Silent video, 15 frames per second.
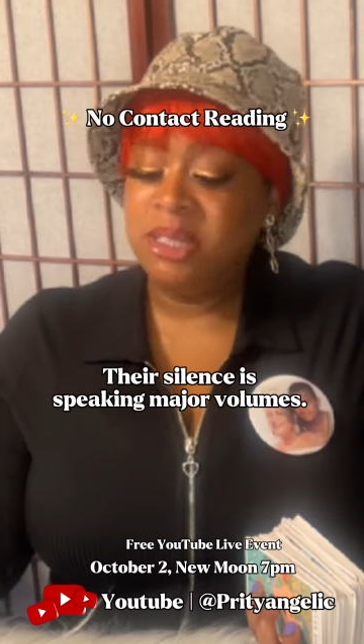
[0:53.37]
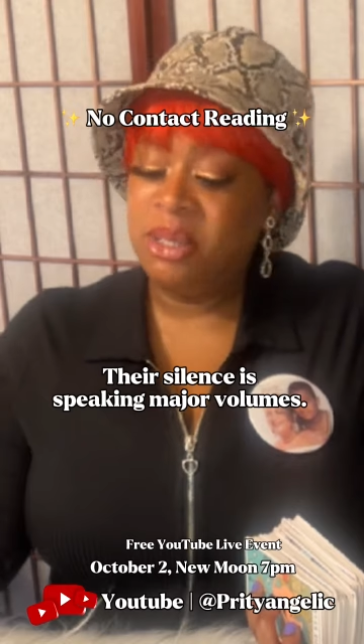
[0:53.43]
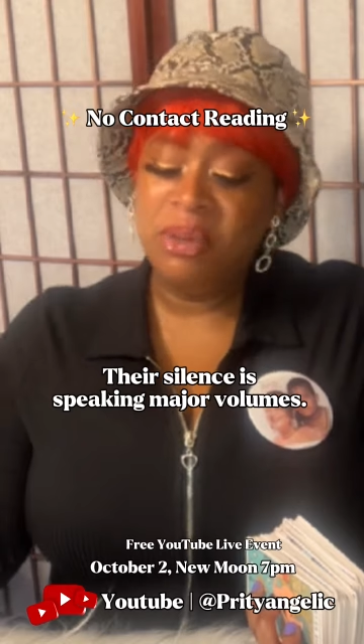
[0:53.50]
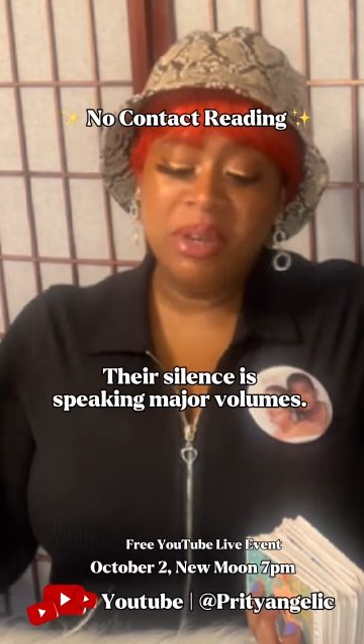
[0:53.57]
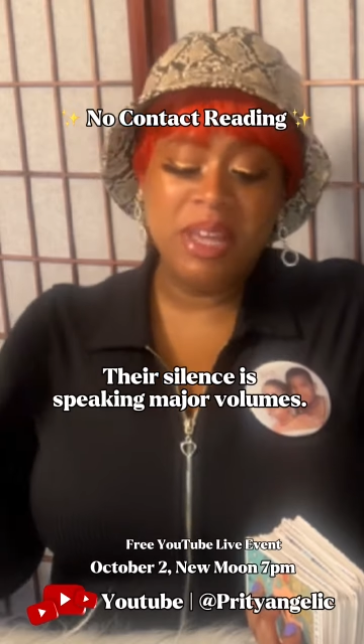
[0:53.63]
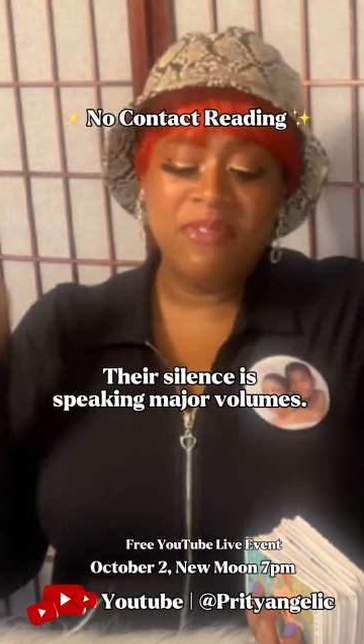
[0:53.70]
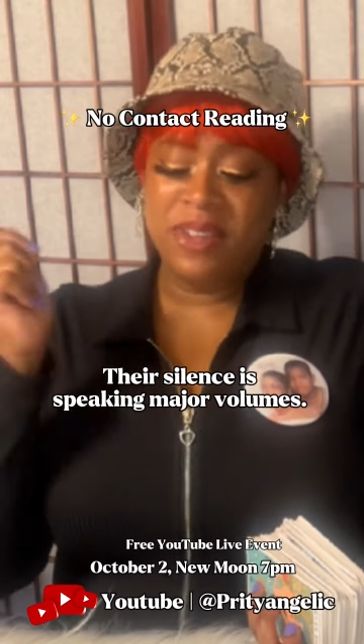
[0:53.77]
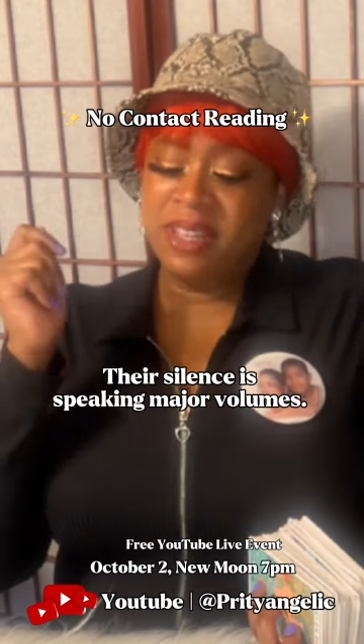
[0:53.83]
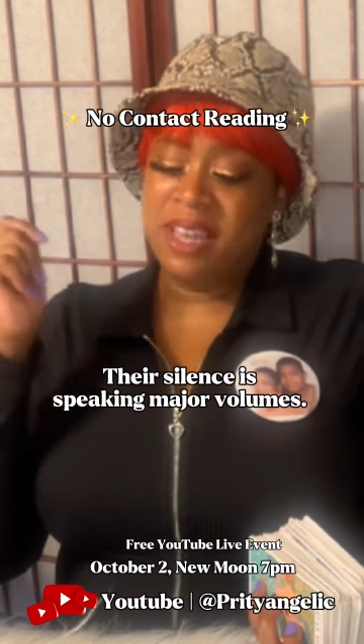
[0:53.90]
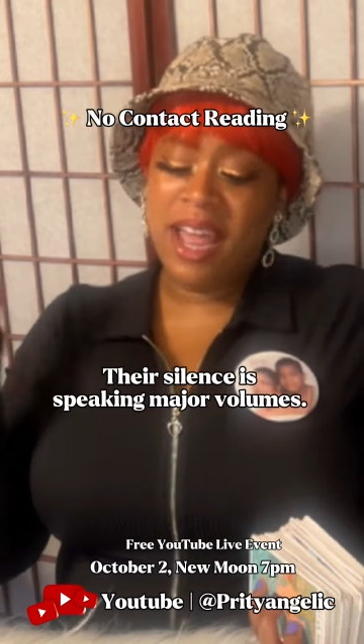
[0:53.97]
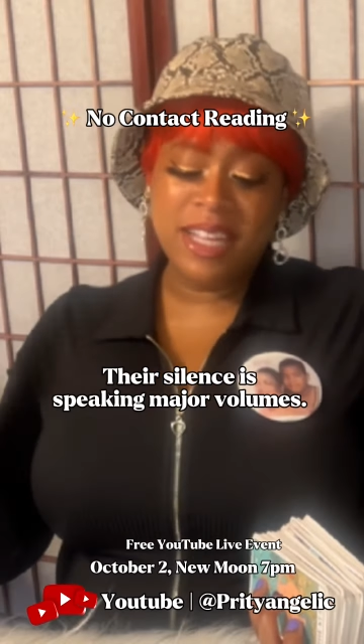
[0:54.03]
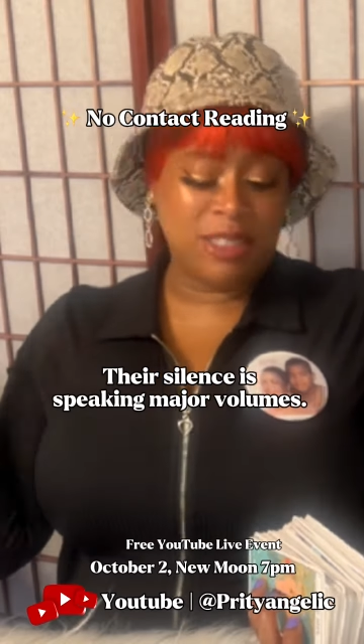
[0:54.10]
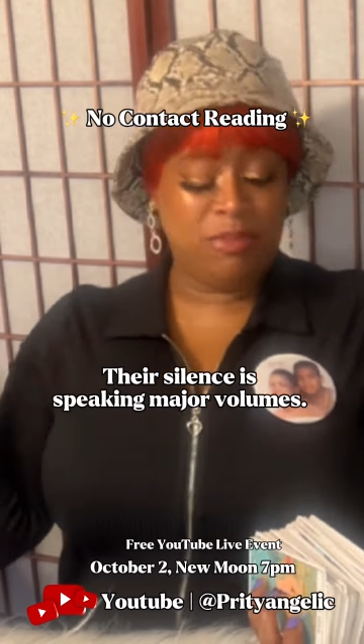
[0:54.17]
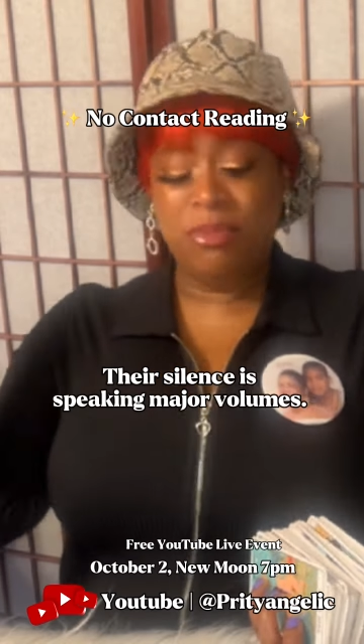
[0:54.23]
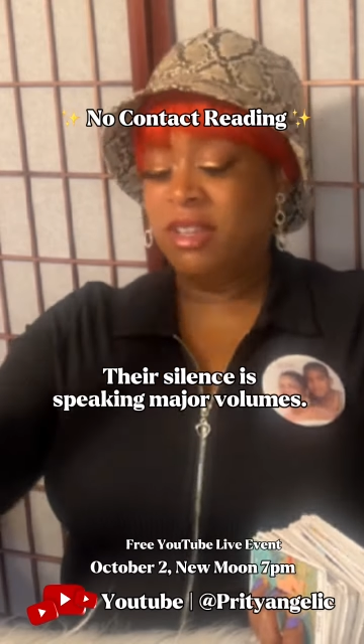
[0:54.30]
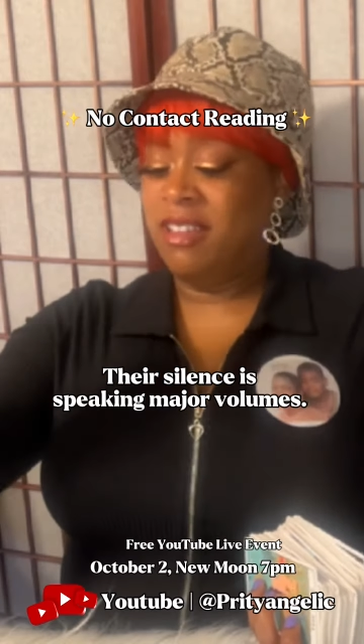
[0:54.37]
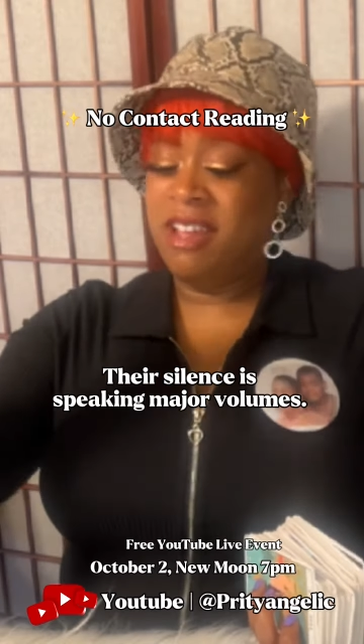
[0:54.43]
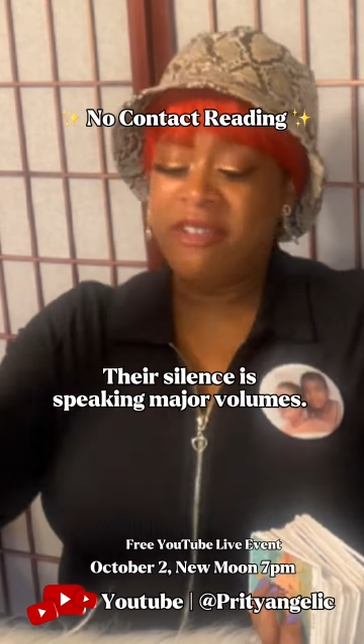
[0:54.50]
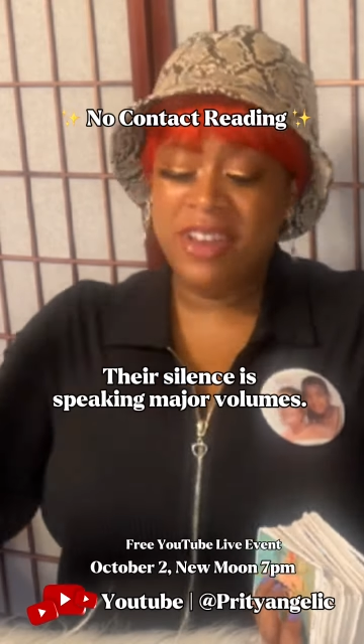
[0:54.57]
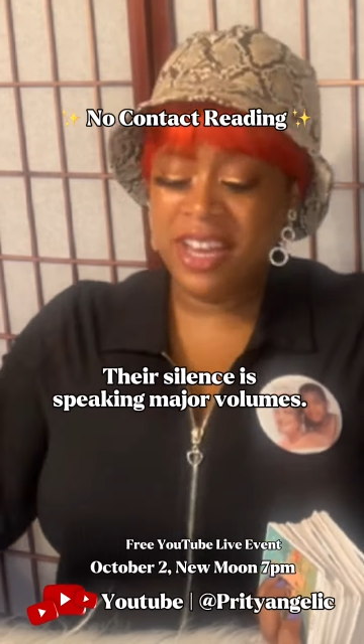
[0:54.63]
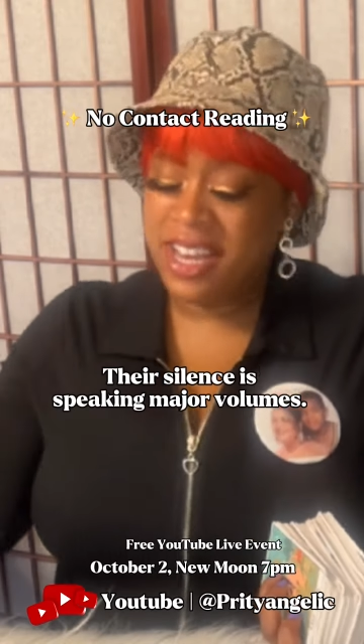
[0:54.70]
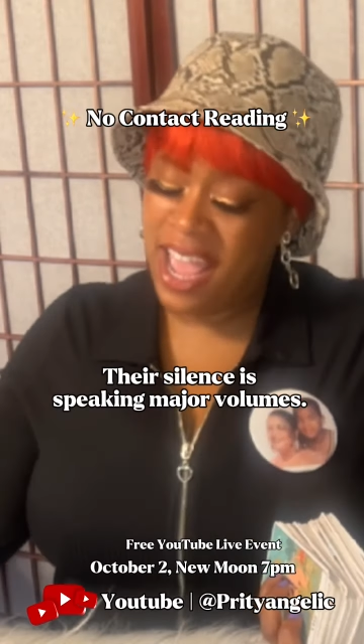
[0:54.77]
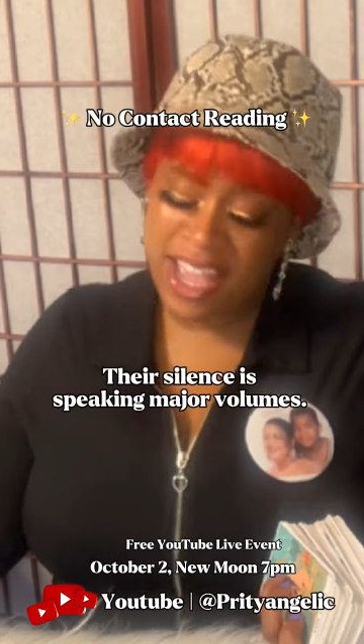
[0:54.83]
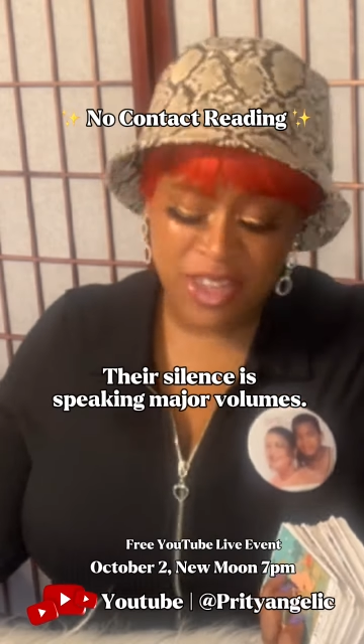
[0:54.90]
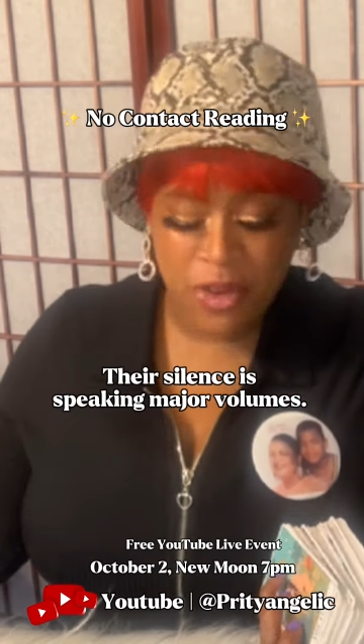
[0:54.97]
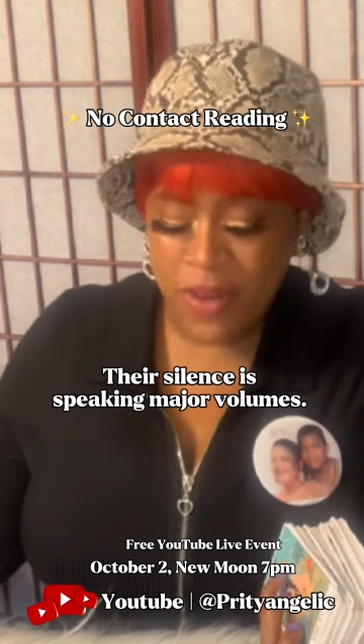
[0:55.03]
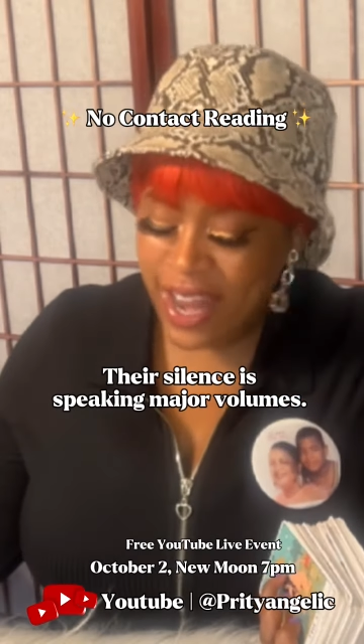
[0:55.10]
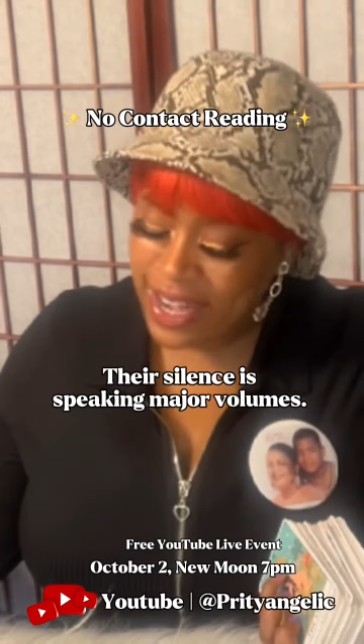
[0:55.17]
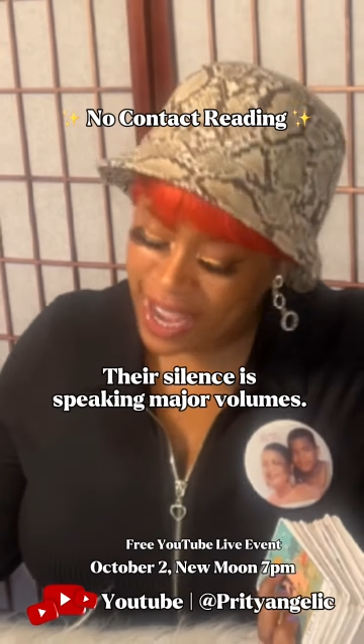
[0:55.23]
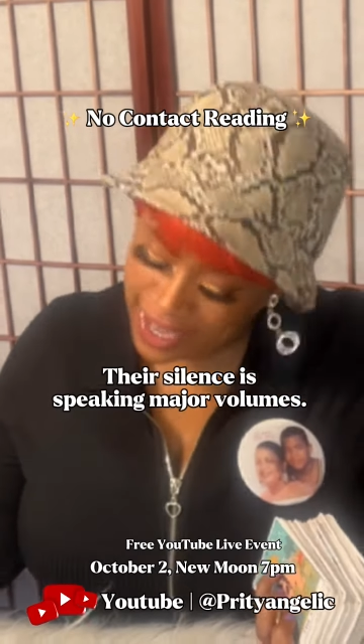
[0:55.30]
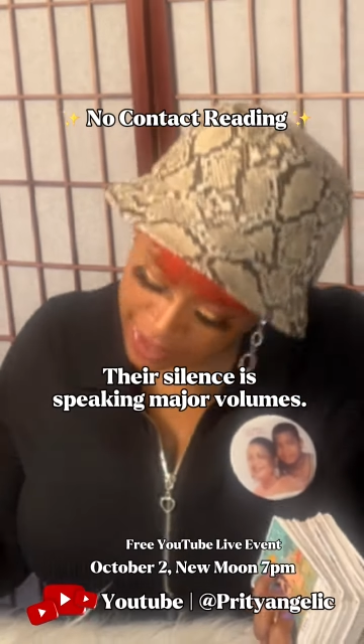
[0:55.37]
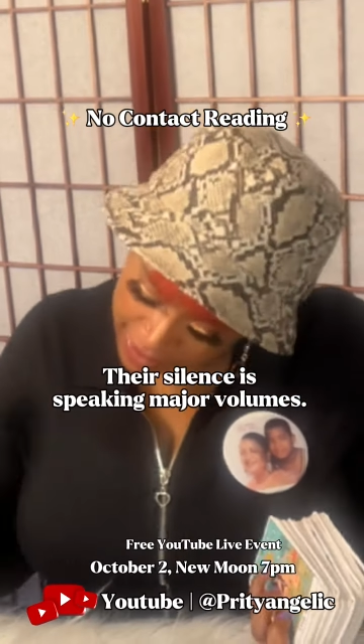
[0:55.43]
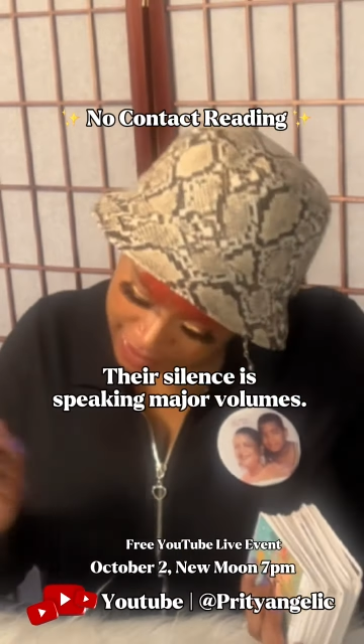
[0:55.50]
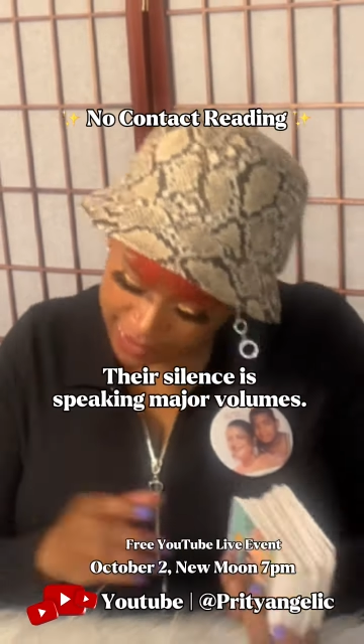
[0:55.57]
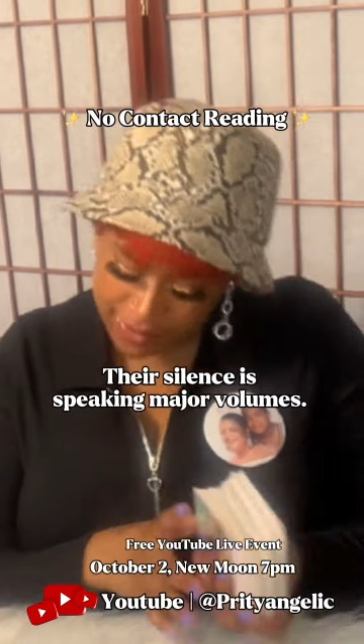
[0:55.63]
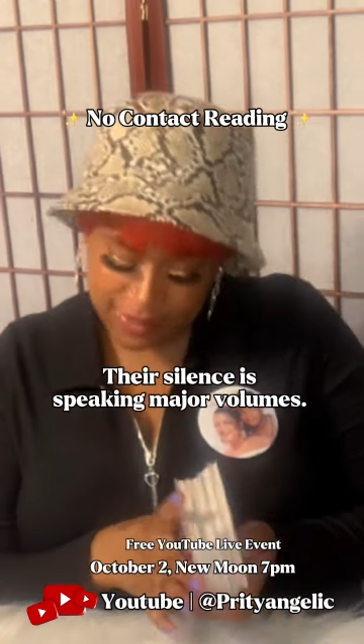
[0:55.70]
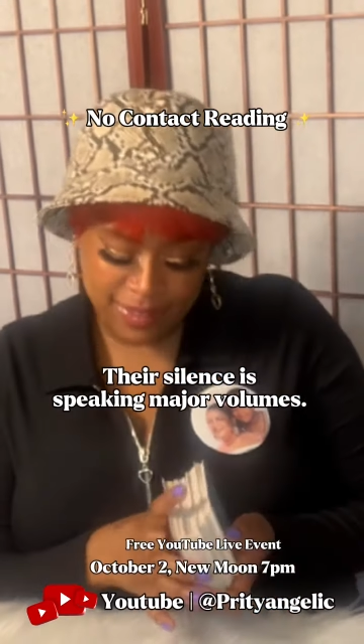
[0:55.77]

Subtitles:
two different lives with her in the day, you at night.